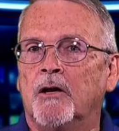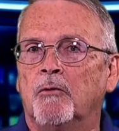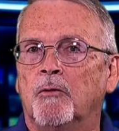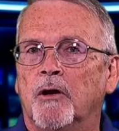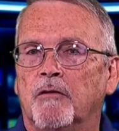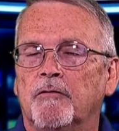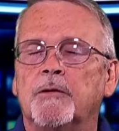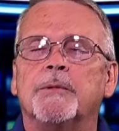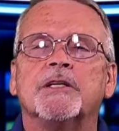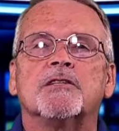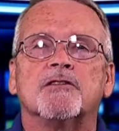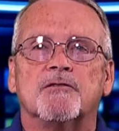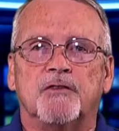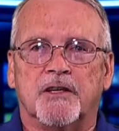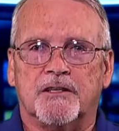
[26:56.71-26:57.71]
Well, vMix
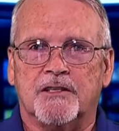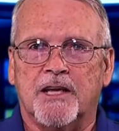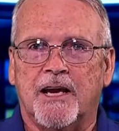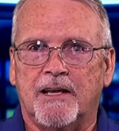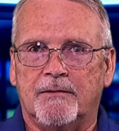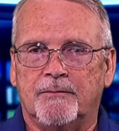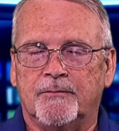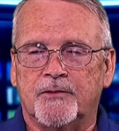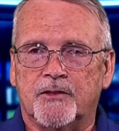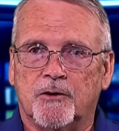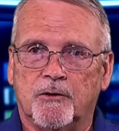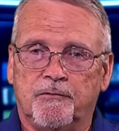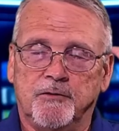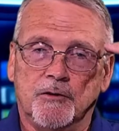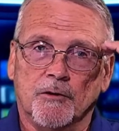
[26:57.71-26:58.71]
has fixed that.
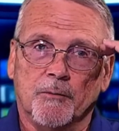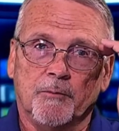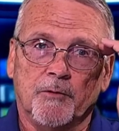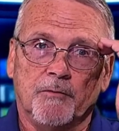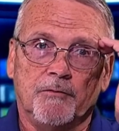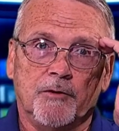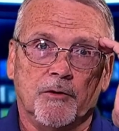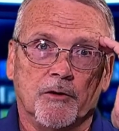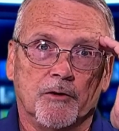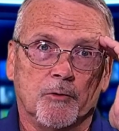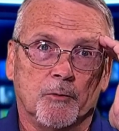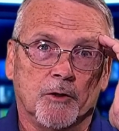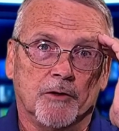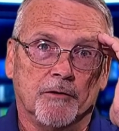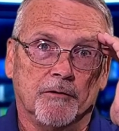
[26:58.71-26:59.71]
So if you're a
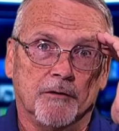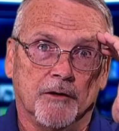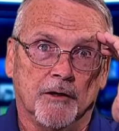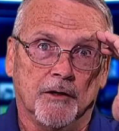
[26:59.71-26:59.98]
Twitter